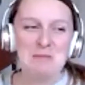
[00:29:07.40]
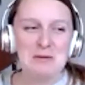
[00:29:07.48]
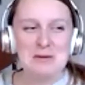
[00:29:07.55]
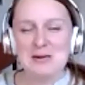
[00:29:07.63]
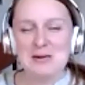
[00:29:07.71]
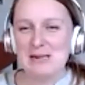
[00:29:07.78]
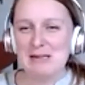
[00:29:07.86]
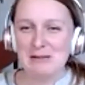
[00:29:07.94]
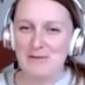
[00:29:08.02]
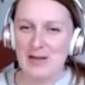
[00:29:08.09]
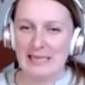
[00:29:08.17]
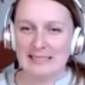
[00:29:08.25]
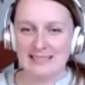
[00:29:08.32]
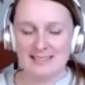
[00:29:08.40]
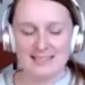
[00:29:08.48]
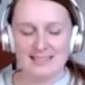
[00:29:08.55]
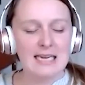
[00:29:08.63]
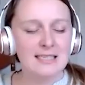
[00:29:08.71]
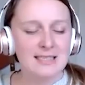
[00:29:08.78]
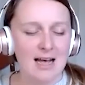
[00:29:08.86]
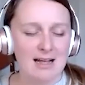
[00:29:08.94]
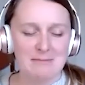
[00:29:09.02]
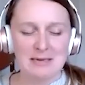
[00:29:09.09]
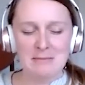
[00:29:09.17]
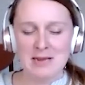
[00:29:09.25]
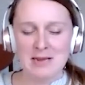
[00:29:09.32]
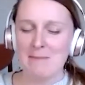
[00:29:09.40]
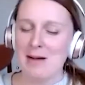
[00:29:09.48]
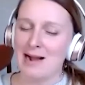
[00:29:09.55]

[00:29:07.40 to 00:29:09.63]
But we all go through phases. I can tell I'm going to be